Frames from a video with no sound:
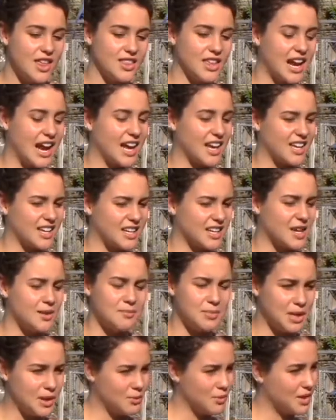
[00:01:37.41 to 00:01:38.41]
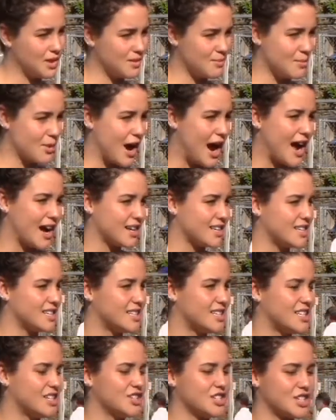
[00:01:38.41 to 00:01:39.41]
that I can compete with in
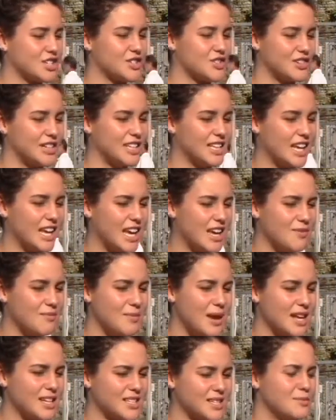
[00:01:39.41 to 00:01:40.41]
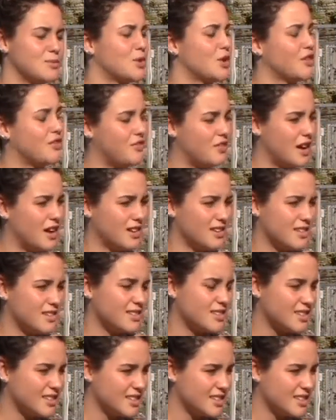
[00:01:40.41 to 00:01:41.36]
practice, and it makes it more fun.